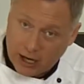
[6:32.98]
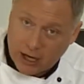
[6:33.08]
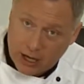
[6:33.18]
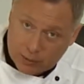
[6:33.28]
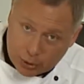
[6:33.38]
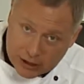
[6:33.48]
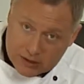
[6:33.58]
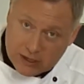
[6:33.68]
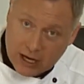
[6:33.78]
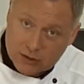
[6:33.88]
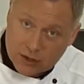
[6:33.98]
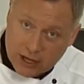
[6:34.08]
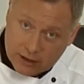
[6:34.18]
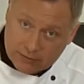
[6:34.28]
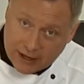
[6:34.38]
I kind of pressed down so
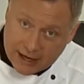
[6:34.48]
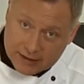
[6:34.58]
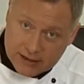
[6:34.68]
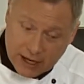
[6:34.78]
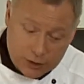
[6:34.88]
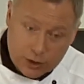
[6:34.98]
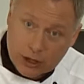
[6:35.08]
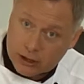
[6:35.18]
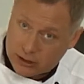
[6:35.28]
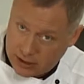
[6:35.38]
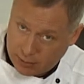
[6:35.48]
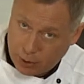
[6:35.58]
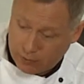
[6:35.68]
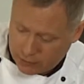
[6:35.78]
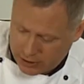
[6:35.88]
they had a flat side so they didn't tip
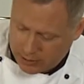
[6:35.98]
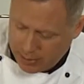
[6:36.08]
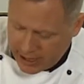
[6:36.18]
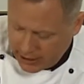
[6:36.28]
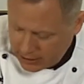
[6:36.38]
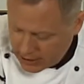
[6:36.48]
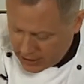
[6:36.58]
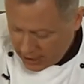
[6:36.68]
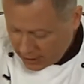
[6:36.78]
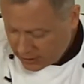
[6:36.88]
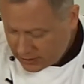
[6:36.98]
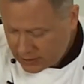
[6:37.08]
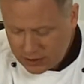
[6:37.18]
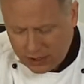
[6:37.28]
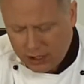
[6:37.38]
over in the pan. And this
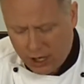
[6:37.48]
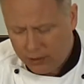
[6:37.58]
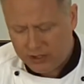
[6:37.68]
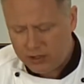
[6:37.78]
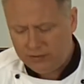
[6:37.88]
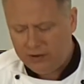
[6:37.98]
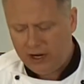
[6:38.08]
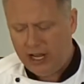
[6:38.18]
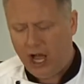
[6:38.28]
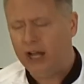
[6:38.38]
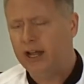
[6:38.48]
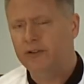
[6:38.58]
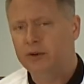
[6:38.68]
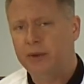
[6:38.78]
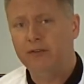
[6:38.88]
is going to go into a fairly hot
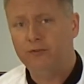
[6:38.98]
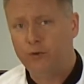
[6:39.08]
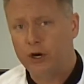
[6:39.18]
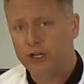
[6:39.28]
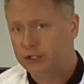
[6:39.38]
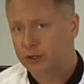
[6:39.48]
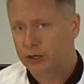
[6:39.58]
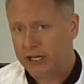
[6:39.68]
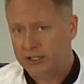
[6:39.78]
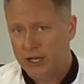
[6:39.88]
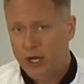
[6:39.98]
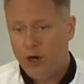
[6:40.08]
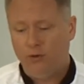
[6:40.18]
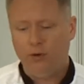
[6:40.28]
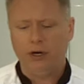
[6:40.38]
oven, about 400 degrees,
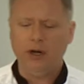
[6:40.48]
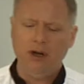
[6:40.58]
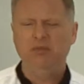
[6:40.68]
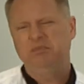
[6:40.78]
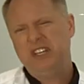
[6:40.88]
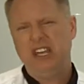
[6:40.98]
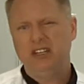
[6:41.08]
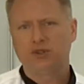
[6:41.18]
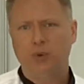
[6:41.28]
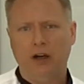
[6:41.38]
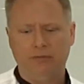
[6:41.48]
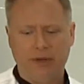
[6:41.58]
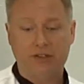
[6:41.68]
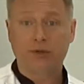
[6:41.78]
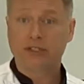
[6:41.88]
for 10 to 12
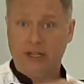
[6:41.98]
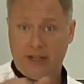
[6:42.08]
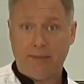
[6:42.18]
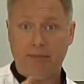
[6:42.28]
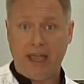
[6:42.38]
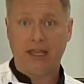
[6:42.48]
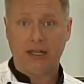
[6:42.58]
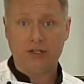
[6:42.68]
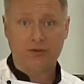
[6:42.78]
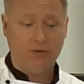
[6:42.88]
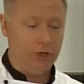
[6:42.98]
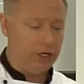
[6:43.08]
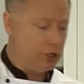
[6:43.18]
minutes or until that bacon is fully